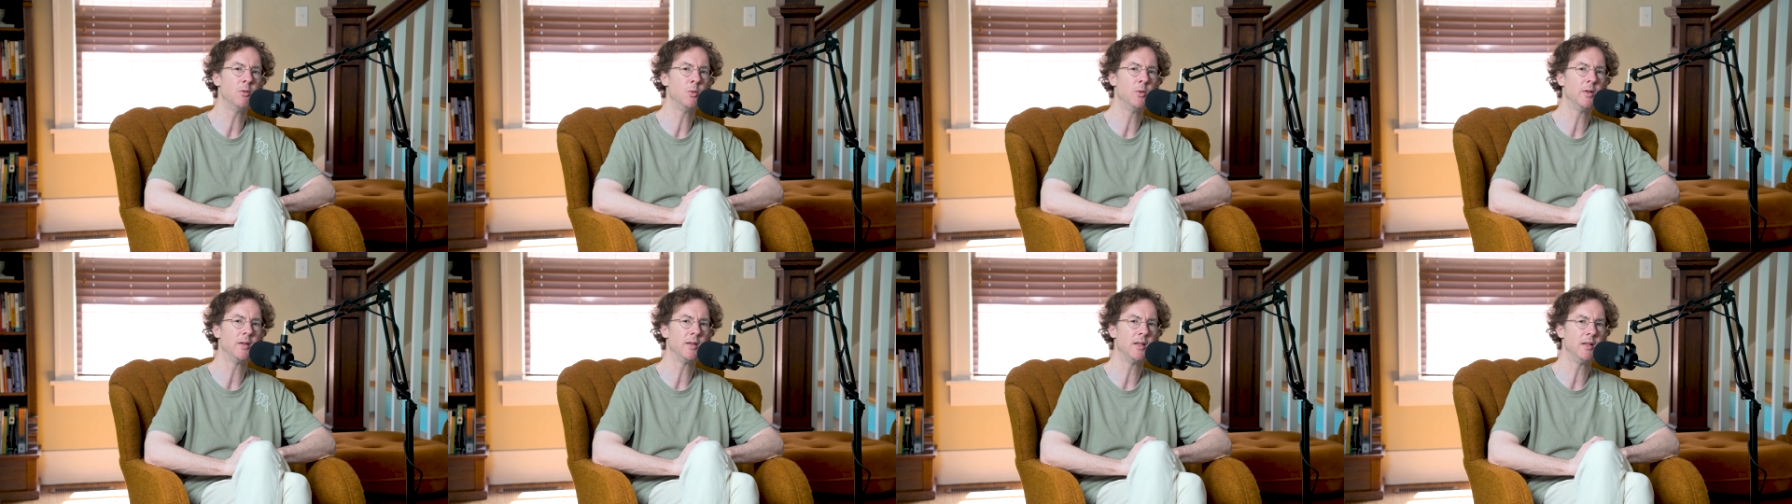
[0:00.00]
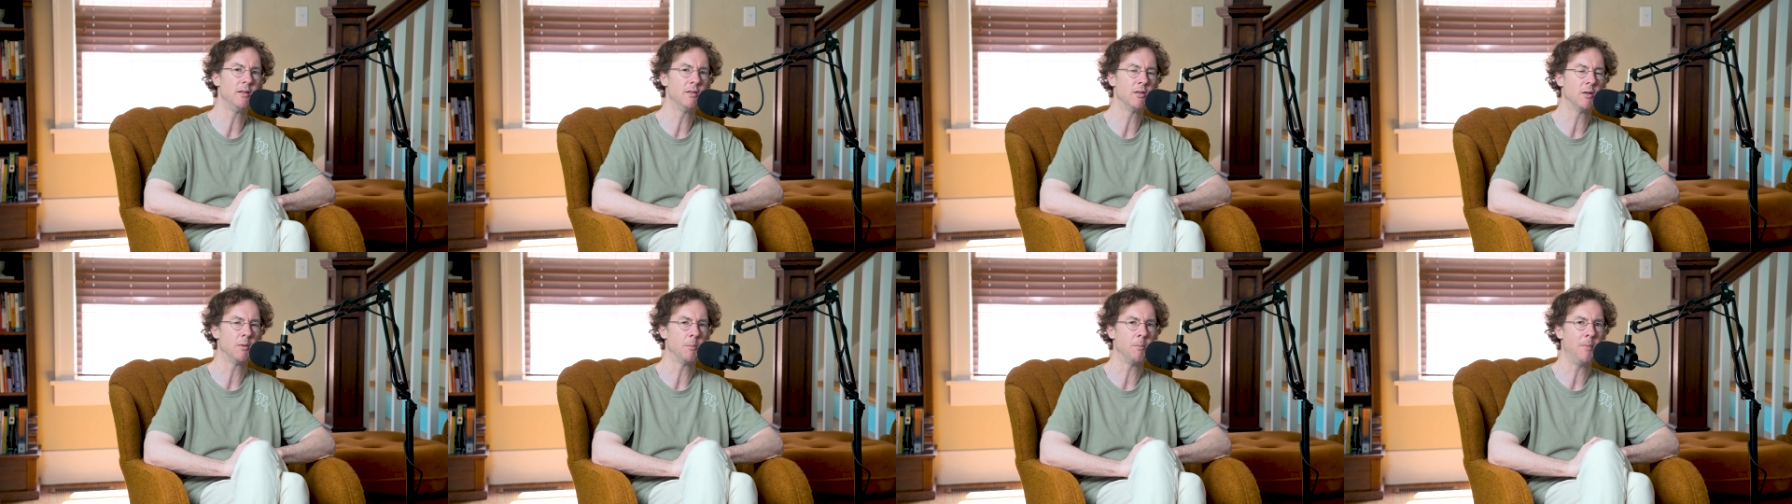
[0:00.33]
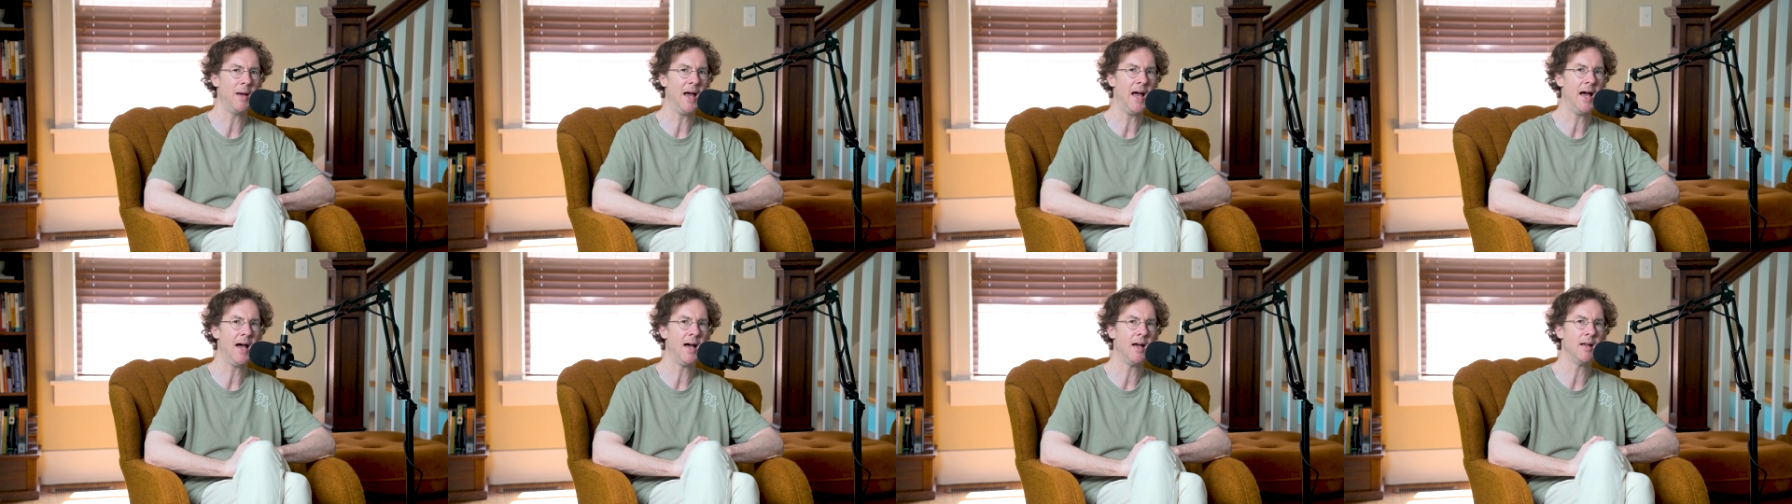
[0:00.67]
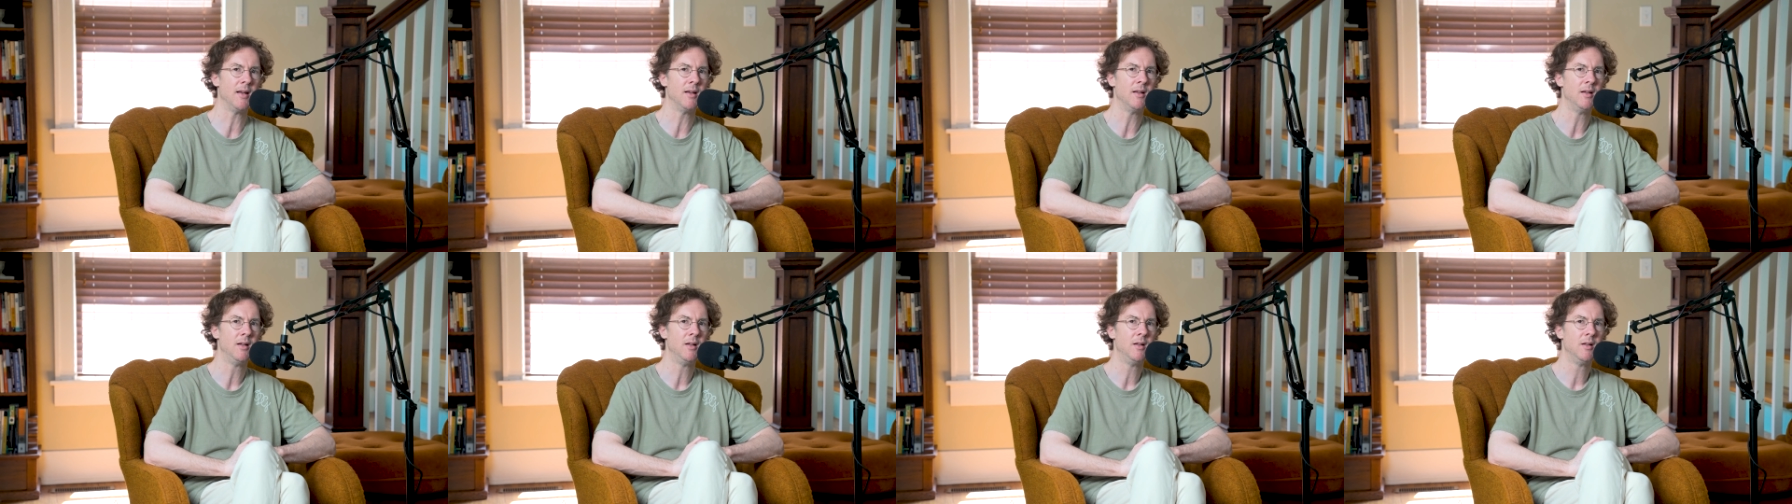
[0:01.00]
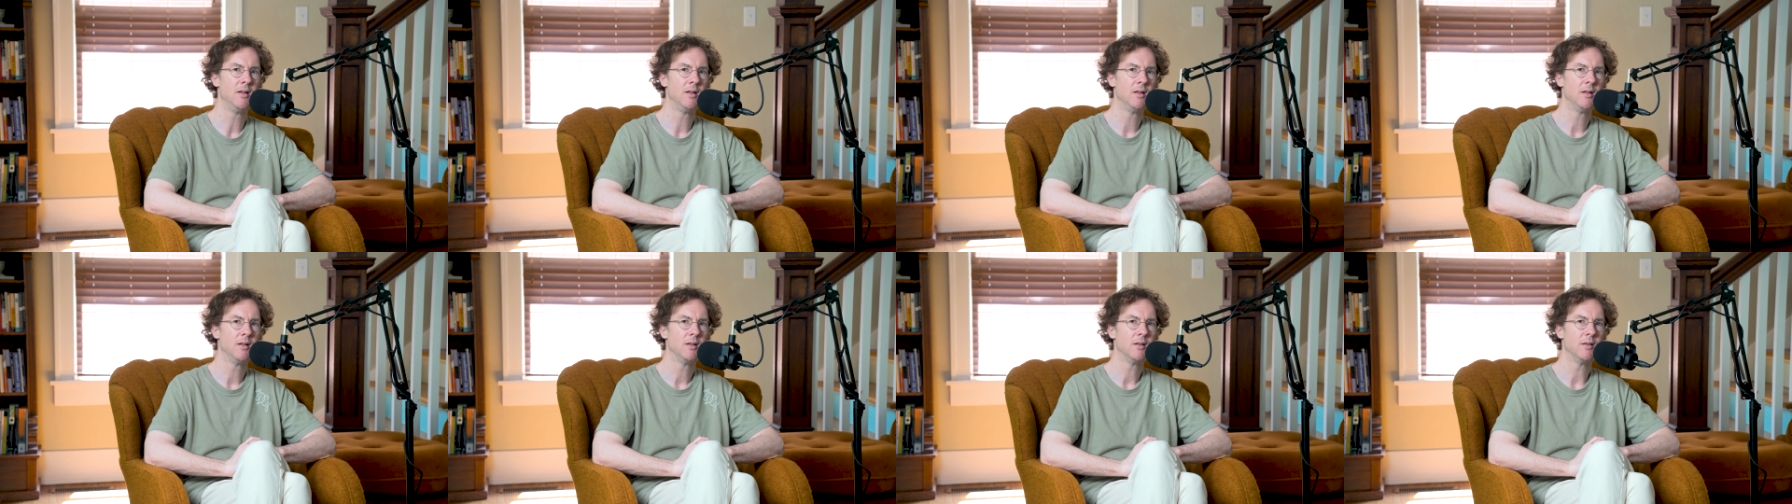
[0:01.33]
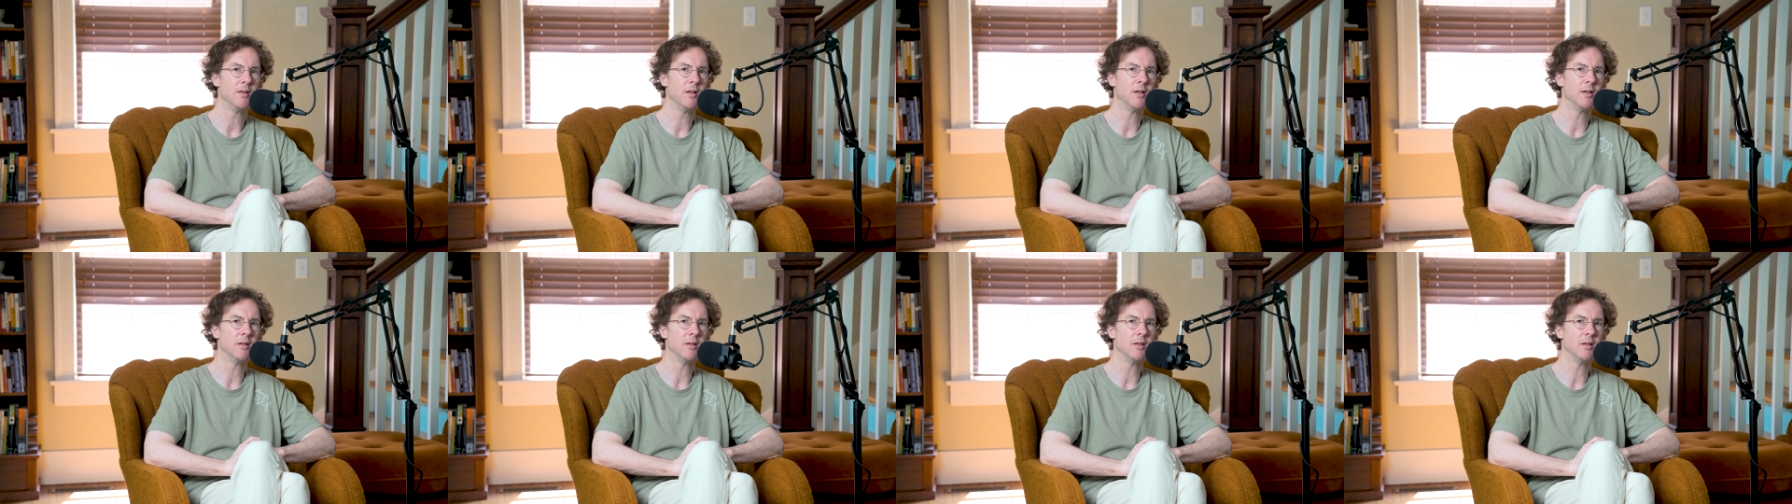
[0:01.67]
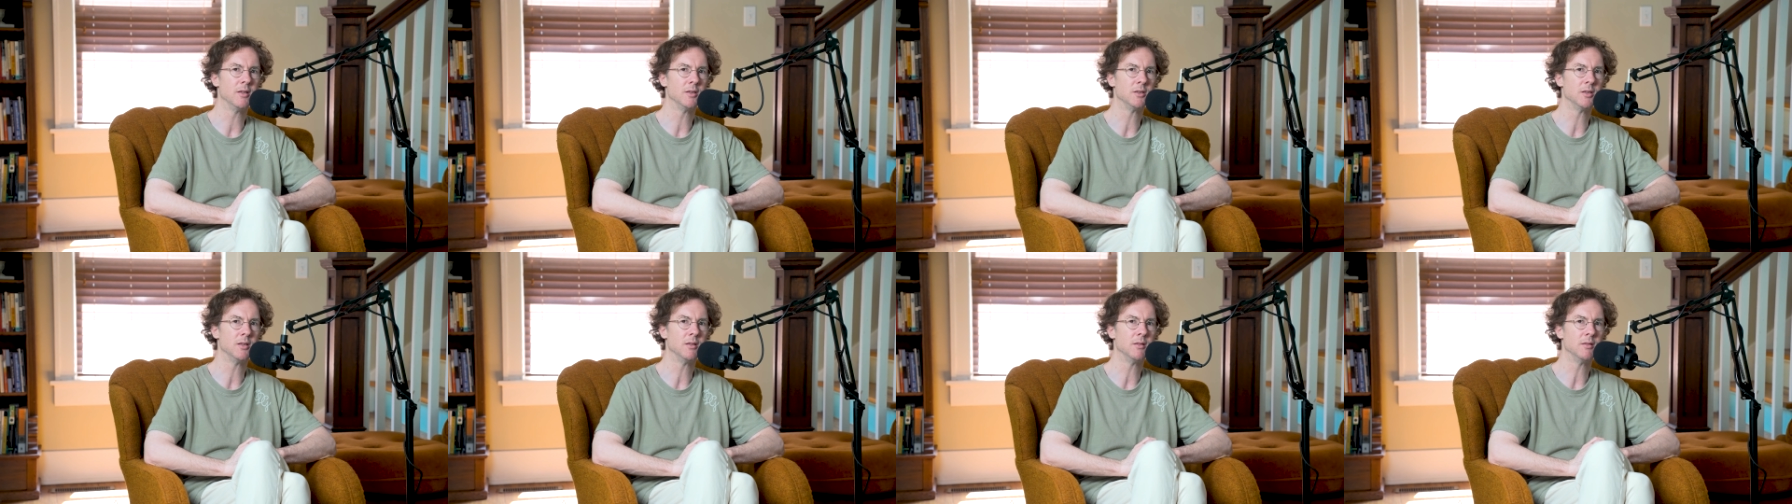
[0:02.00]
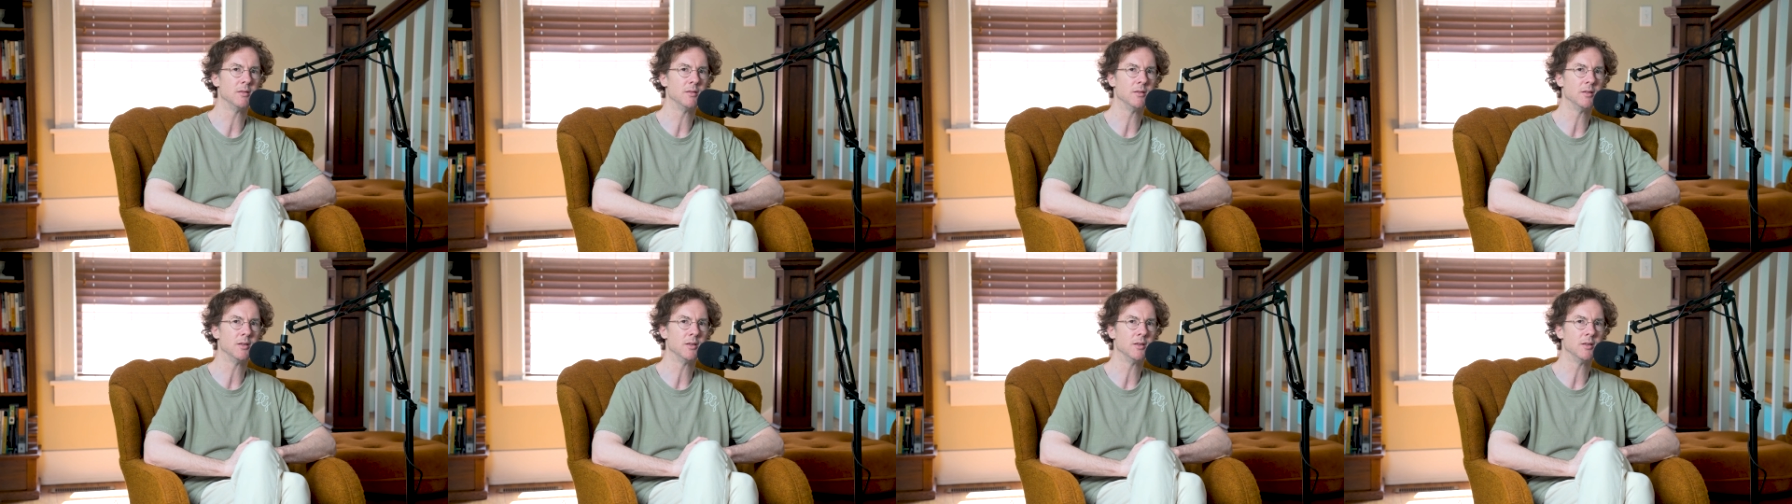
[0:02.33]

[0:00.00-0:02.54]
even when things are bad, there there's a